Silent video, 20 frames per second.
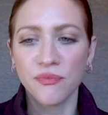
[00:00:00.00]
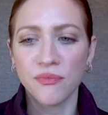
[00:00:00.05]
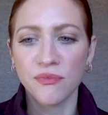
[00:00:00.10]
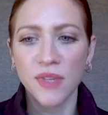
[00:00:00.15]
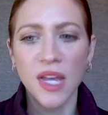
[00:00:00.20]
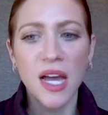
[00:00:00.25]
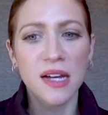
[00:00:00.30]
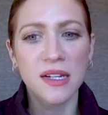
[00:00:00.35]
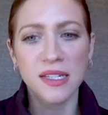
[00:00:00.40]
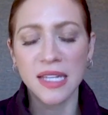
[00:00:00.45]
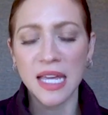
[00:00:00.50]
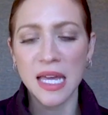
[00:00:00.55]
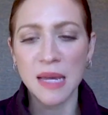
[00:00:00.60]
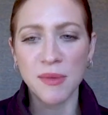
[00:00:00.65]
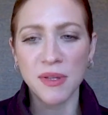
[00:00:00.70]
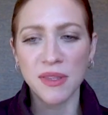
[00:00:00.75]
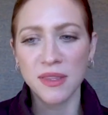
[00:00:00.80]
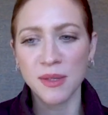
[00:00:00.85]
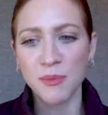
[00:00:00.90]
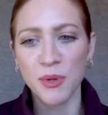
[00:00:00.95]
yeah it came
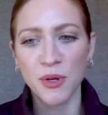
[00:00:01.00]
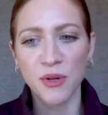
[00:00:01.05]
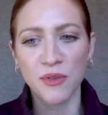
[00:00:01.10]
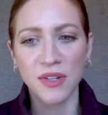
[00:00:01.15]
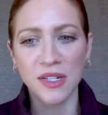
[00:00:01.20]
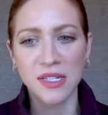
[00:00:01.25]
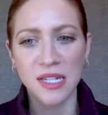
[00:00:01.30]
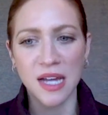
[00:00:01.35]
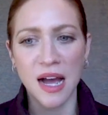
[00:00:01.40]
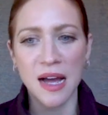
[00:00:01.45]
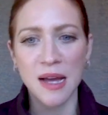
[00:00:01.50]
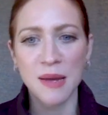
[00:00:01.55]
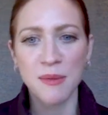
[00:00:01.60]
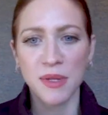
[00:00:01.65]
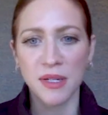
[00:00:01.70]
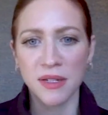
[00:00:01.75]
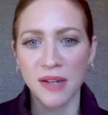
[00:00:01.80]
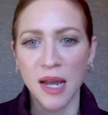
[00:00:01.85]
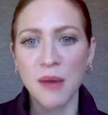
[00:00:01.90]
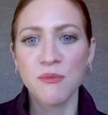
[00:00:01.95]
at the perfect time
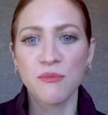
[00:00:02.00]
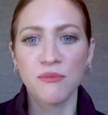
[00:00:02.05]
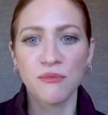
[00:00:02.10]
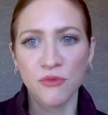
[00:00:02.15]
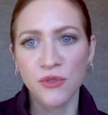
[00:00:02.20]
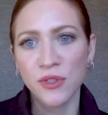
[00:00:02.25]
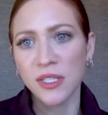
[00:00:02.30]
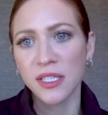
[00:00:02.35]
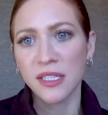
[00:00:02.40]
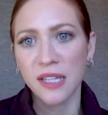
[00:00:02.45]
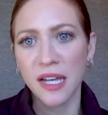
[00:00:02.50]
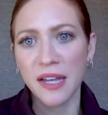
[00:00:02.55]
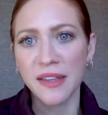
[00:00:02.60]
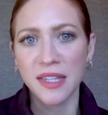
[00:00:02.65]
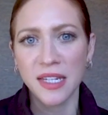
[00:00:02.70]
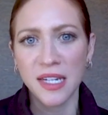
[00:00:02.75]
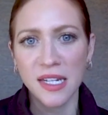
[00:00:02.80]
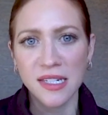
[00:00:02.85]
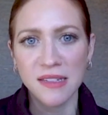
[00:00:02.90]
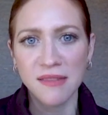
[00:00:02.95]
and i'm really glad
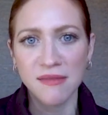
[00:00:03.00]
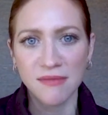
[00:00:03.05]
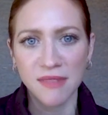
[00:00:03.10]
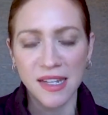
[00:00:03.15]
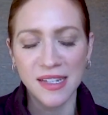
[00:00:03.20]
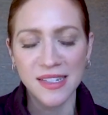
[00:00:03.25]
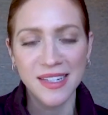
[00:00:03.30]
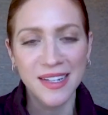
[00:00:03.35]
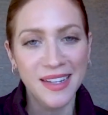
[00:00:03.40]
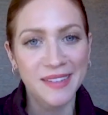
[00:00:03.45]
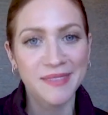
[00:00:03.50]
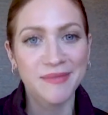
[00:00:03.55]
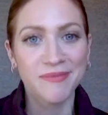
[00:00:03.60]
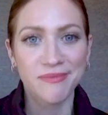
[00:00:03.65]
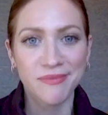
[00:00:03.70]
that i i did it